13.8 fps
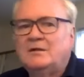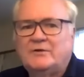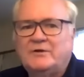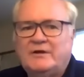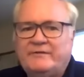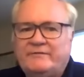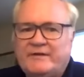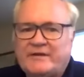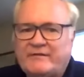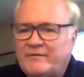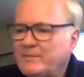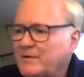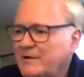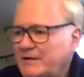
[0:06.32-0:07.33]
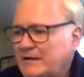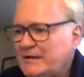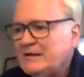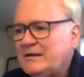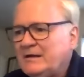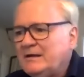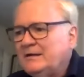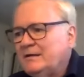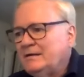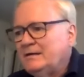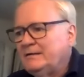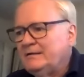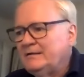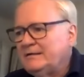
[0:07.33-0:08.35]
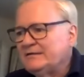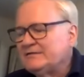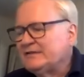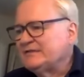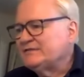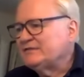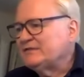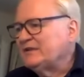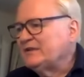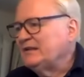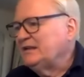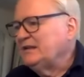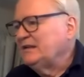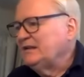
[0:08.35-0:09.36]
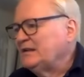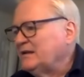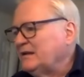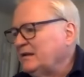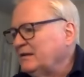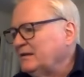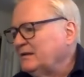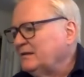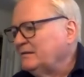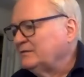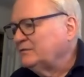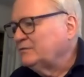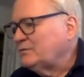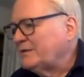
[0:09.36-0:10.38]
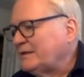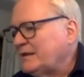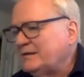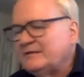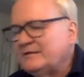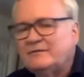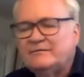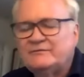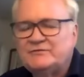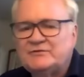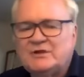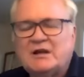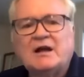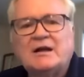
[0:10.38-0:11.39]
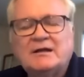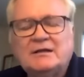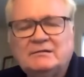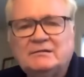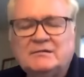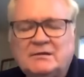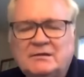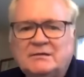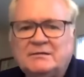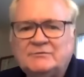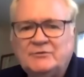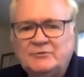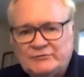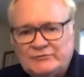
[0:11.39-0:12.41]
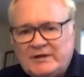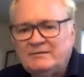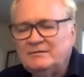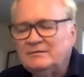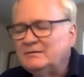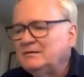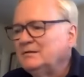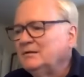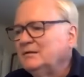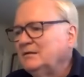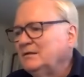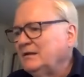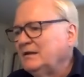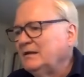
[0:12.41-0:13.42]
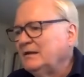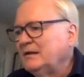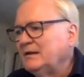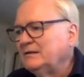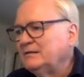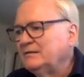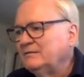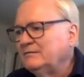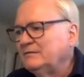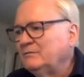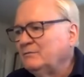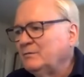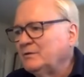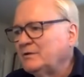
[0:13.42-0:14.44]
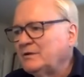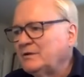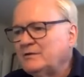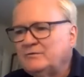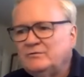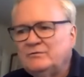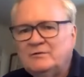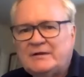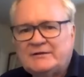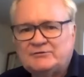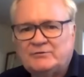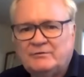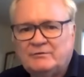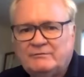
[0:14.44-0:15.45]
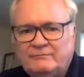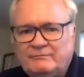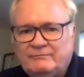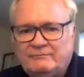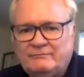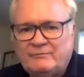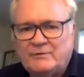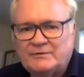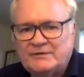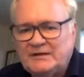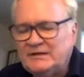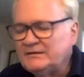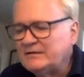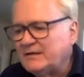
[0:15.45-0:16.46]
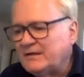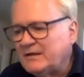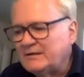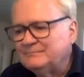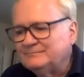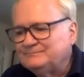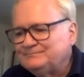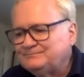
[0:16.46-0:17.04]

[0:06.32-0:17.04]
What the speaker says: Good evening, everybody. This is the 28th of July, Tuesday, and we're going to do lecture 14 tonight.